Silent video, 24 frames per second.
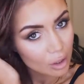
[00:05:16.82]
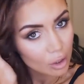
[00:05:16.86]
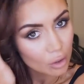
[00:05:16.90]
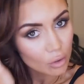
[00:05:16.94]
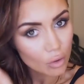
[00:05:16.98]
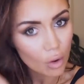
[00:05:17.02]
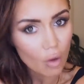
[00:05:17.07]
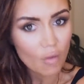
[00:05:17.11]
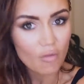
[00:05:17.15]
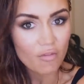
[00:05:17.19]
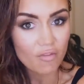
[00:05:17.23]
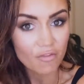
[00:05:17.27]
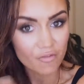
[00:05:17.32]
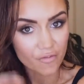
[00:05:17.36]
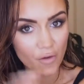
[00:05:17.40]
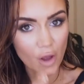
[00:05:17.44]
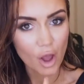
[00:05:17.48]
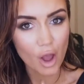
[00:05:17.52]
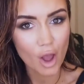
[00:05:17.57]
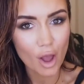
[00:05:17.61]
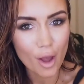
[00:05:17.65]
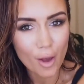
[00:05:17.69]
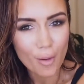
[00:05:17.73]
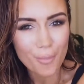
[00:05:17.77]
not
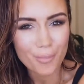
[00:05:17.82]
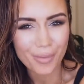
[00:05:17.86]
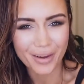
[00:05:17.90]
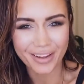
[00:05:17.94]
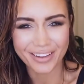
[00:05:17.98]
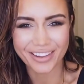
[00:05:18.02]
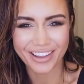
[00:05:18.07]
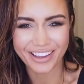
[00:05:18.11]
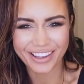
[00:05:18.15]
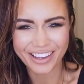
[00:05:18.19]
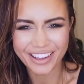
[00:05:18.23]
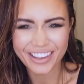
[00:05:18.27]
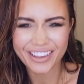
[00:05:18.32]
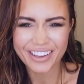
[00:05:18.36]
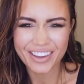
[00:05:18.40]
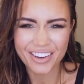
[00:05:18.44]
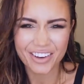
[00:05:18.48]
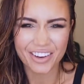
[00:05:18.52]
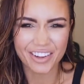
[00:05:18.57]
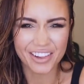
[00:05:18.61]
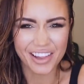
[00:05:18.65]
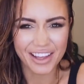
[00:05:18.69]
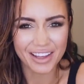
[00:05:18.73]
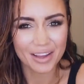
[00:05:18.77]
firm, but like, you
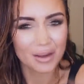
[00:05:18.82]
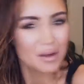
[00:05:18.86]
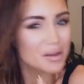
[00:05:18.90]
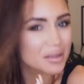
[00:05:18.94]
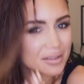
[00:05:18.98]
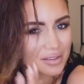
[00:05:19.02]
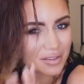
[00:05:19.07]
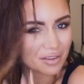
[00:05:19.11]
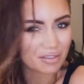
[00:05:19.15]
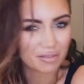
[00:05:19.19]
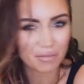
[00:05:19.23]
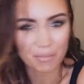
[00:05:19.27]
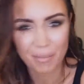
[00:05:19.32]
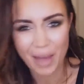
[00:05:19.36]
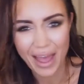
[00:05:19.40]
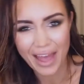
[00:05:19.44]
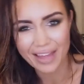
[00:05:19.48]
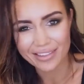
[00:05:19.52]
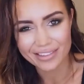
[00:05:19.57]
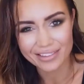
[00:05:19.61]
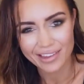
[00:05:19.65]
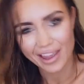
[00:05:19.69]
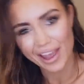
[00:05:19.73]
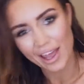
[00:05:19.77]
know, like sort of
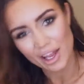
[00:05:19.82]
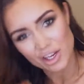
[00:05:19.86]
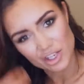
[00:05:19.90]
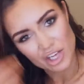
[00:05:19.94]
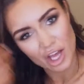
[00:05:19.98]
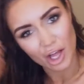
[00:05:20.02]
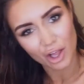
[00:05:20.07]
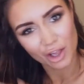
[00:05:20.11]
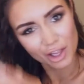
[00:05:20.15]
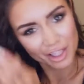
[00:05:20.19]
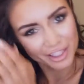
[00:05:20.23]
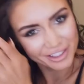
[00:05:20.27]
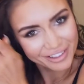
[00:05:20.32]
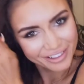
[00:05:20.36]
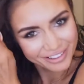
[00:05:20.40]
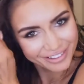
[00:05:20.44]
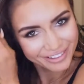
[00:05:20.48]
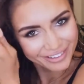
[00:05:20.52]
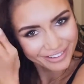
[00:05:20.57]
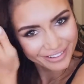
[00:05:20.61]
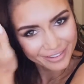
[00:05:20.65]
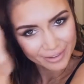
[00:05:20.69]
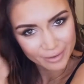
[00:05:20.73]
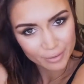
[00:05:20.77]
man's hair gel.
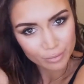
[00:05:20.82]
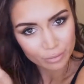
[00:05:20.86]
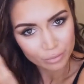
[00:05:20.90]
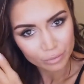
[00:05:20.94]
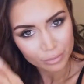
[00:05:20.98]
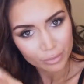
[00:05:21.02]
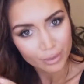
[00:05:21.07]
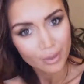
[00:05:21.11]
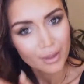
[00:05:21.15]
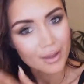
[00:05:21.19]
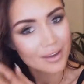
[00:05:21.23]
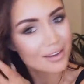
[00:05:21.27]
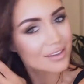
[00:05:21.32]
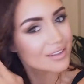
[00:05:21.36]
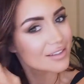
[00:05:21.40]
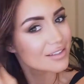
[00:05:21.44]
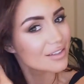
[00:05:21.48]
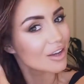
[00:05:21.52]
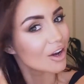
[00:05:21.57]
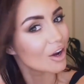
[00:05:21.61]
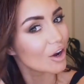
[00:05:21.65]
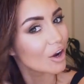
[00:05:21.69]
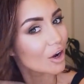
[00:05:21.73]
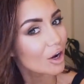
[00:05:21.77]

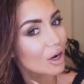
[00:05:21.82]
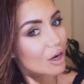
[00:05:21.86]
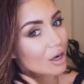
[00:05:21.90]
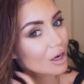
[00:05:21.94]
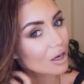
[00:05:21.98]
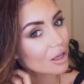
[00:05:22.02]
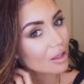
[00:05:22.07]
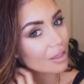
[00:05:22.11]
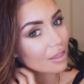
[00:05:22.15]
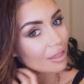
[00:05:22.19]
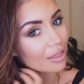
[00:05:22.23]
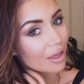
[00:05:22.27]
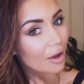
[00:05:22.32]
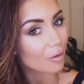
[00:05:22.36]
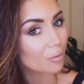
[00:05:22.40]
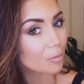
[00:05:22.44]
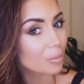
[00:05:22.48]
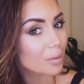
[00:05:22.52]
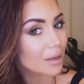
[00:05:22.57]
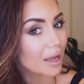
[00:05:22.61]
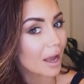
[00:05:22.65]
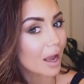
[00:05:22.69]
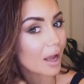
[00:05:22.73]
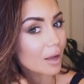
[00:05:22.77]
So that
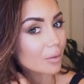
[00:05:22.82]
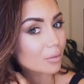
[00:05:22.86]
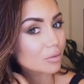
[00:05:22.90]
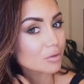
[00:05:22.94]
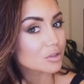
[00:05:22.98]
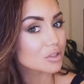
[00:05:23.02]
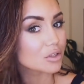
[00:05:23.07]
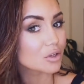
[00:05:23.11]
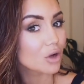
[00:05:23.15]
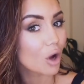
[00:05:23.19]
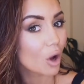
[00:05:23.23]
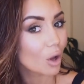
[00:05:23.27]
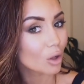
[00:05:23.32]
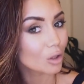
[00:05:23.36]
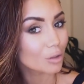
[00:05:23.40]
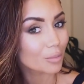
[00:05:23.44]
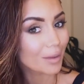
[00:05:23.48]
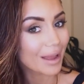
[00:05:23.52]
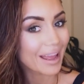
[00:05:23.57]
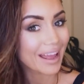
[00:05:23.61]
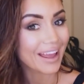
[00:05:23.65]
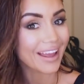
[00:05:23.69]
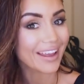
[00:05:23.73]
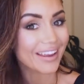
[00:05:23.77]
would be able to hold
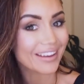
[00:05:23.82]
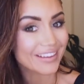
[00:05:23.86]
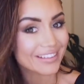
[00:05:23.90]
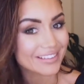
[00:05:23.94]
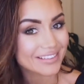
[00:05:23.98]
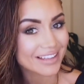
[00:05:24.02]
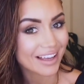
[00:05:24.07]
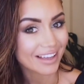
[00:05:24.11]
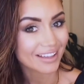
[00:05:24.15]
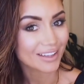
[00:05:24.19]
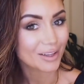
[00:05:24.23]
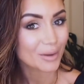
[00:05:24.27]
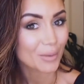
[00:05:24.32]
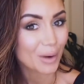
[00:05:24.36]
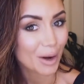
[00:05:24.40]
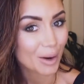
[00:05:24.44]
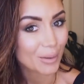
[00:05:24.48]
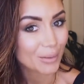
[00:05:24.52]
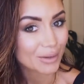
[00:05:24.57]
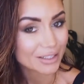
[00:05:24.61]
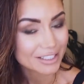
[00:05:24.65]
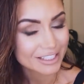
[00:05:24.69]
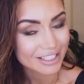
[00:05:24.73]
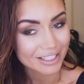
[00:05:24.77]
my hair exactly where I
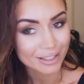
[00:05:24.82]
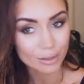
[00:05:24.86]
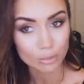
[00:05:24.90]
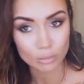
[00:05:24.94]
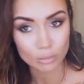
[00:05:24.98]
want it.